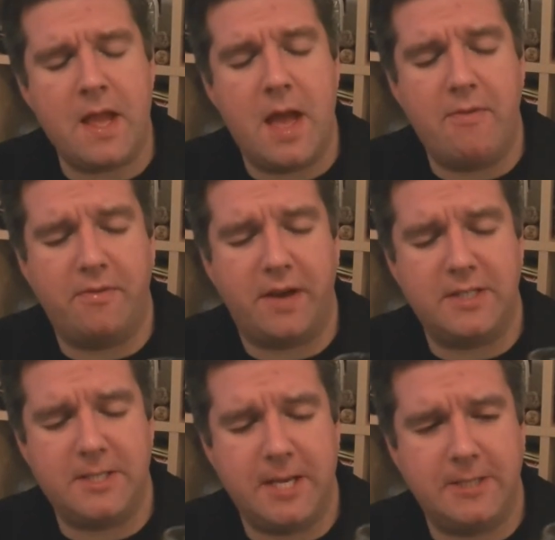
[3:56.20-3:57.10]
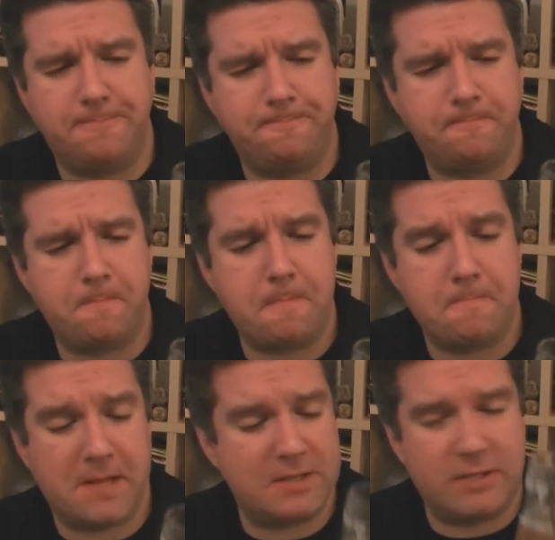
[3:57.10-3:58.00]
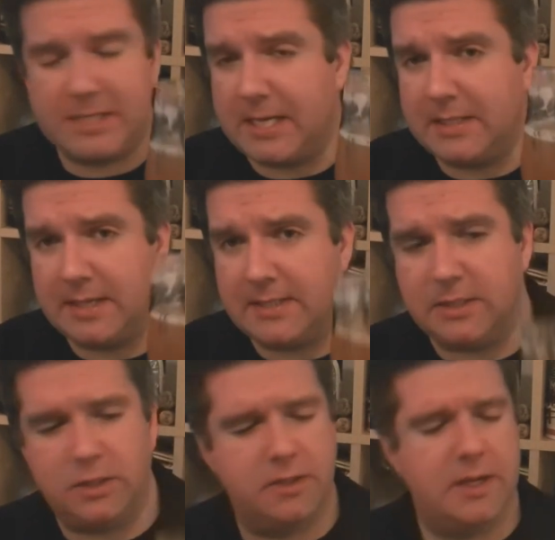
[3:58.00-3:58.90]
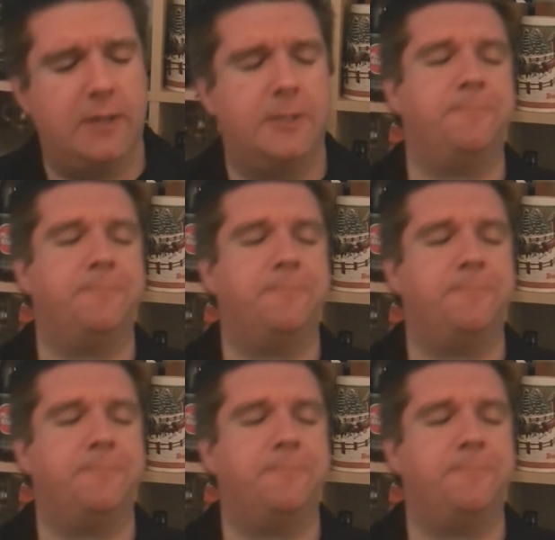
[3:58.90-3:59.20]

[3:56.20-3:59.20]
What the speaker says: Hefeweizen yeast. That's really nice, nicely done that.